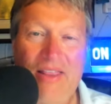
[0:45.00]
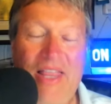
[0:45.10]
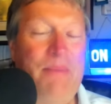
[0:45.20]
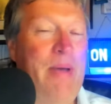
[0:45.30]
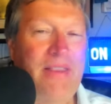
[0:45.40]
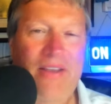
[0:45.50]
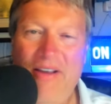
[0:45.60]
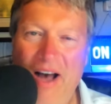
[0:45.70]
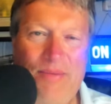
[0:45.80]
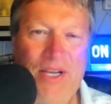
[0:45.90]
They beat the
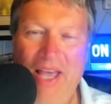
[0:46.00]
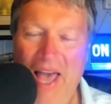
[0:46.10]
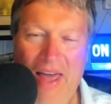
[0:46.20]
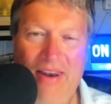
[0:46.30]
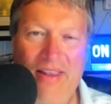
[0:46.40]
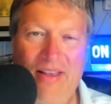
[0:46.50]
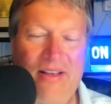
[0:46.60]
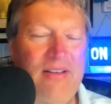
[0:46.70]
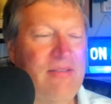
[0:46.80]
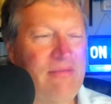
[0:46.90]
Cubs again.
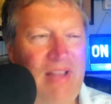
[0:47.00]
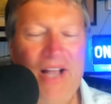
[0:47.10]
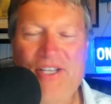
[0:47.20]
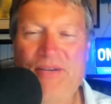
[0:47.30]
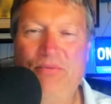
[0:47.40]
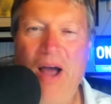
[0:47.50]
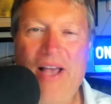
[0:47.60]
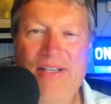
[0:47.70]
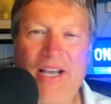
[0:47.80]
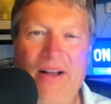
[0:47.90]
Not
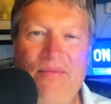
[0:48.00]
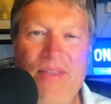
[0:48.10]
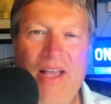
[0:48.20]
surprising.